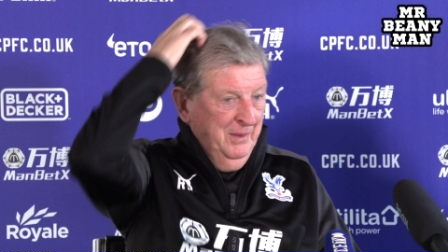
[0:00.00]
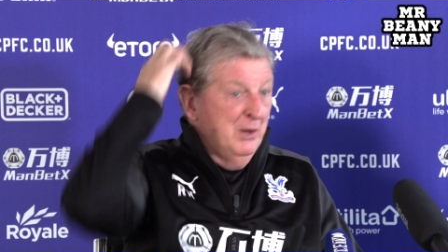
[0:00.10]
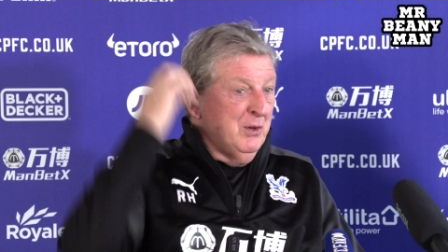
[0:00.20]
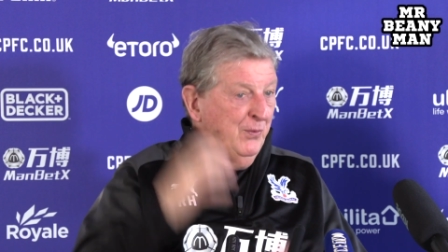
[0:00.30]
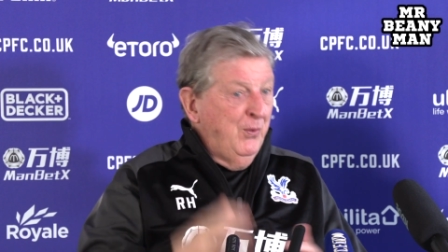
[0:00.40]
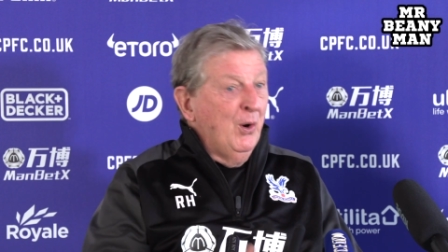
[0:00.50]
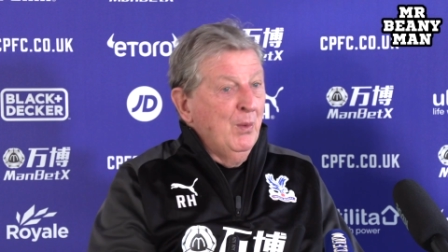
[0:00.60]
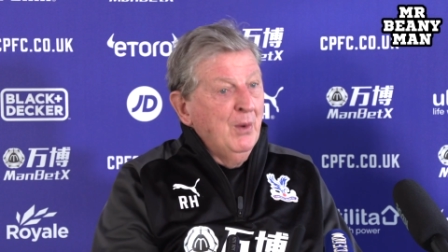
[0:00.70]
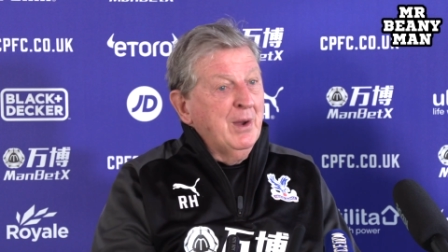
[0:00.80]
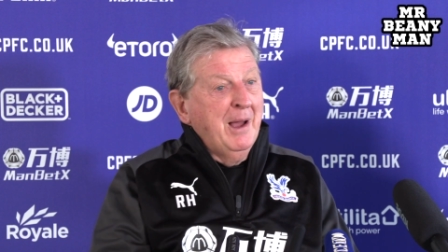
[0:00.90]
Those
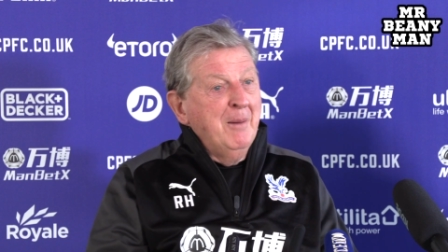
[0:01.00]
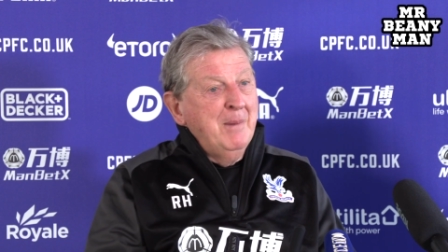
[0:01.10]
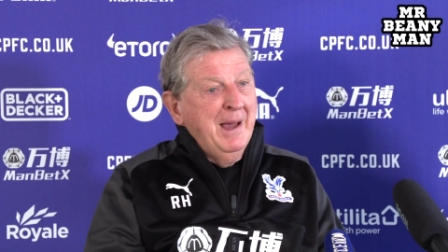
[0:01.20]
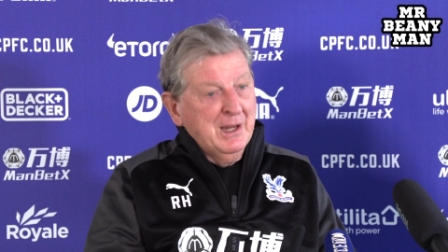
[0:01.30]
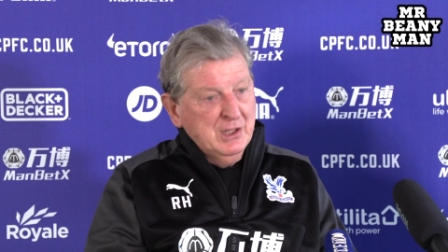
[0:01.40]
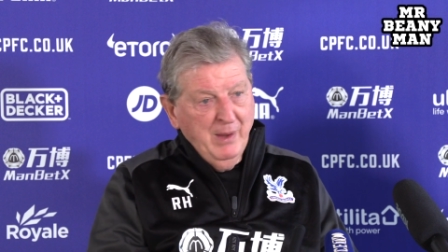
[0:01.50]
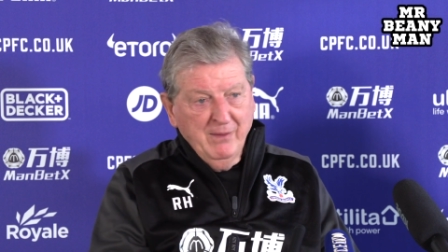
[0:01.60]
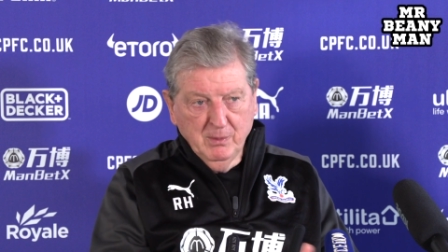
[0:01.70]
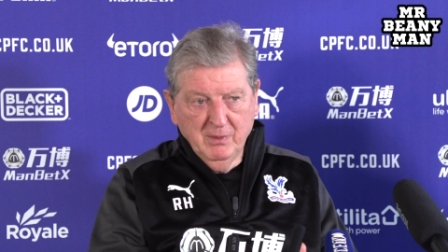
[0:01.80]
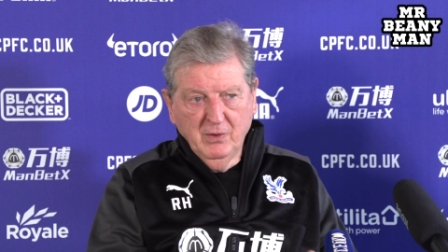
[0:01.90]
four will come back, so we
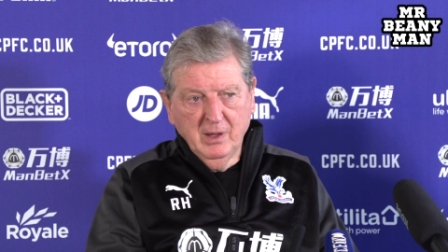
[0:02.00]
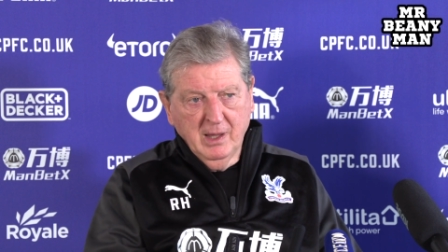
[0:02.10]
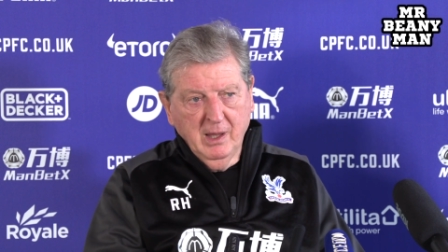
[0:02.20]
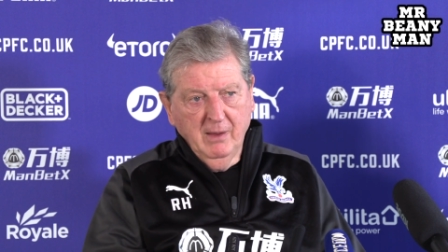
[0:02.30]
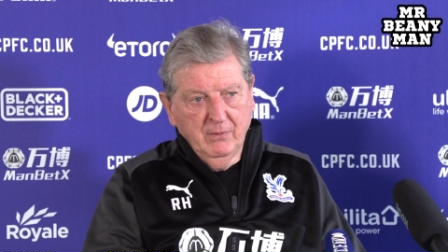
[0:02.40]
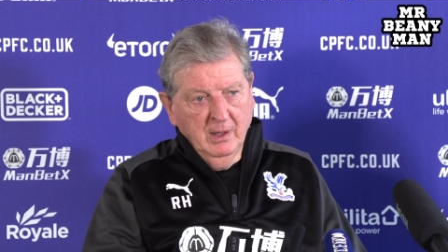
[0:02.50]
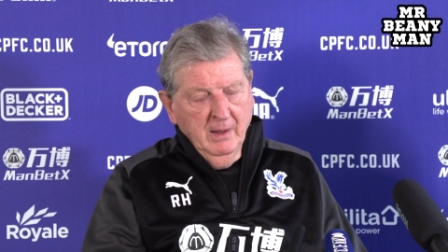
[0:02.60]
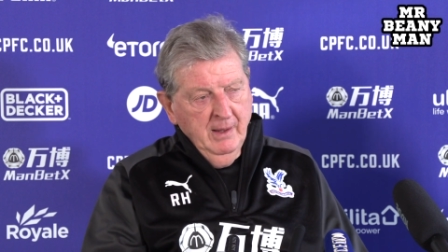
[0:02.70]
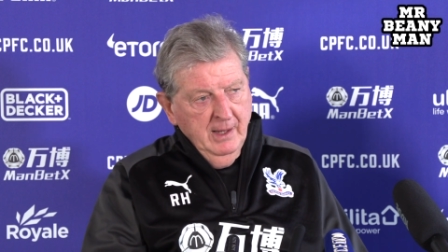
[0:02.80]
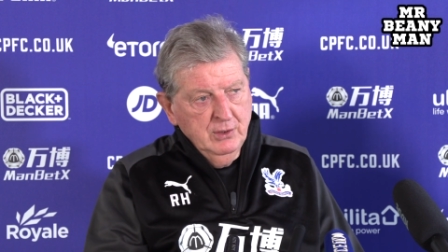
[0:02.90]
have to be very careful.
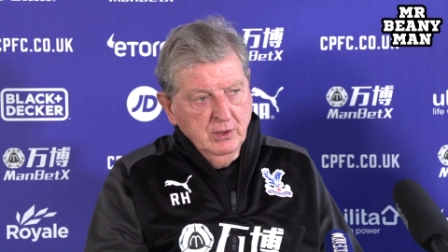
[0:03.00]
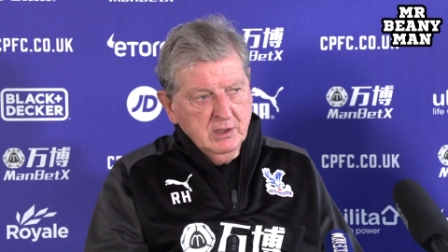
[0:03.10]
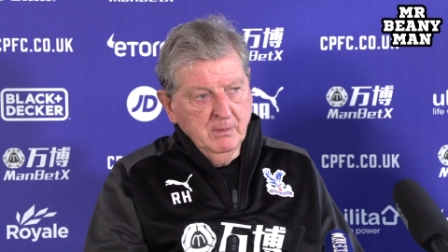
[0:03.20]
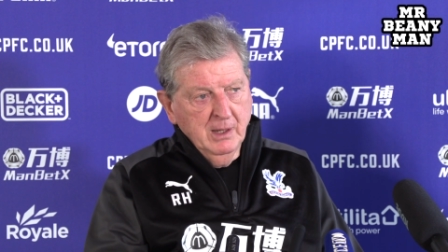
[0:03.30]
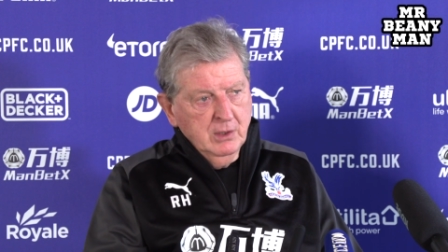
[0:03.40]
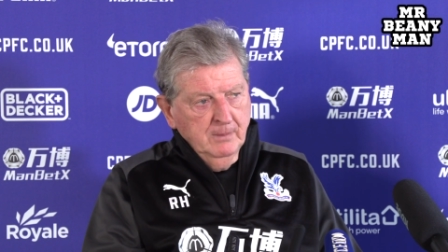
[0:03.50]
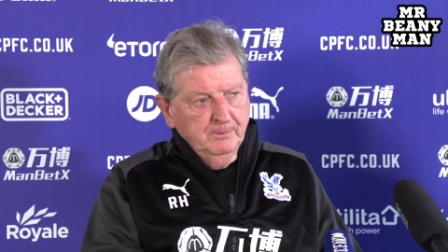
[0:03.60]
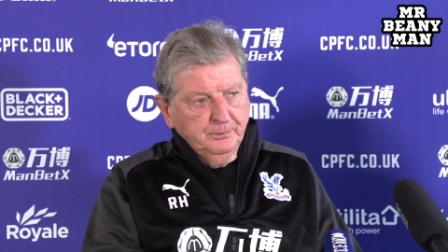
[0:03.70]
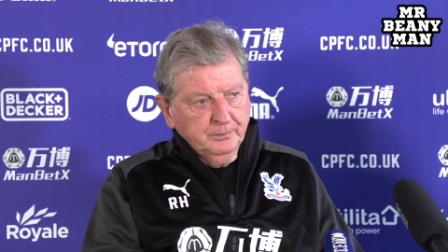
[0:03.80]
It's not so much